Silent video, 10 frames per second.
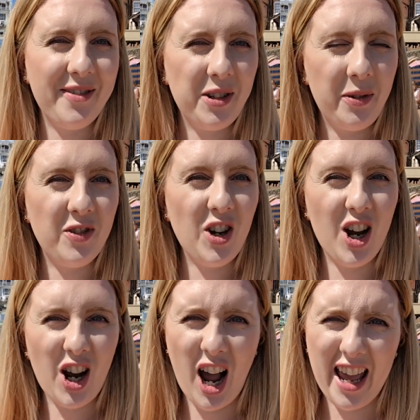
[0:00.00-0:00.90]
So we've
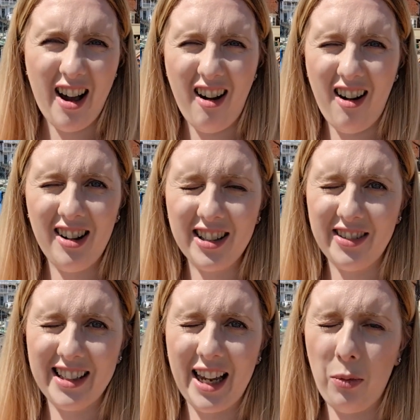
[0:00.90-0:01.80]
dug a heart,
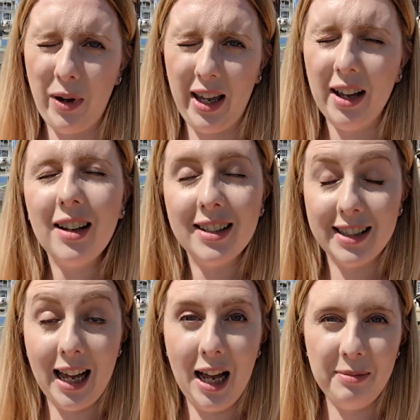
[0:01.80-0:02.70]
I say we,
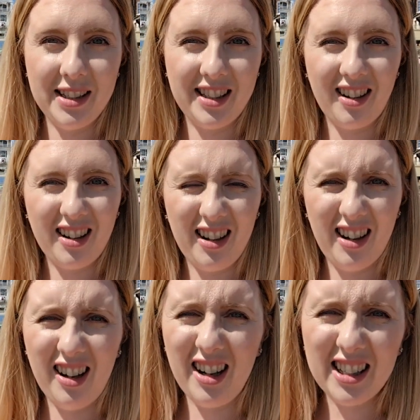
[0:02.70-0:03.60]
Sam has dug a
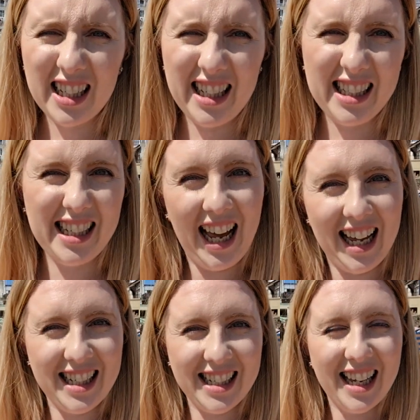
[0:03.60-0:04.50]
heart in the
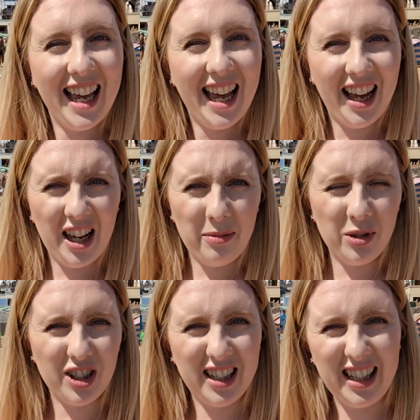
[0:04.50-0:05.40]
sand, and
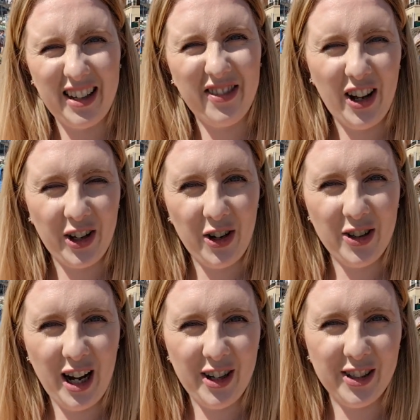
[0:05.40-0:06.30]
we're just going to give that a
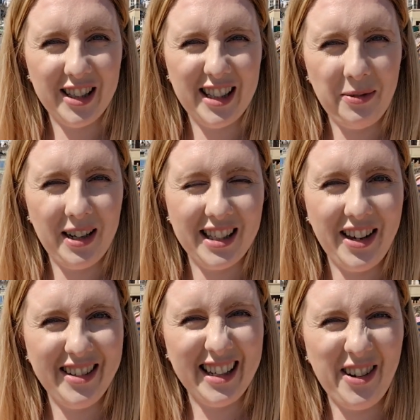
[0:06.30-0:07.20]
go now and see what it
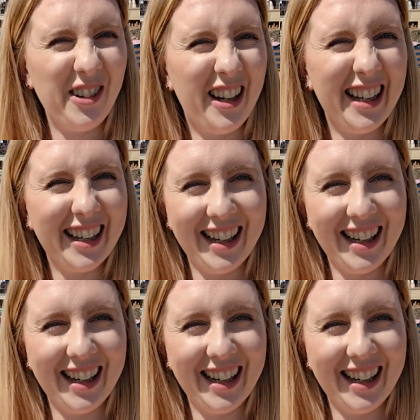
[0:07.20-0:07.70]
turns out like.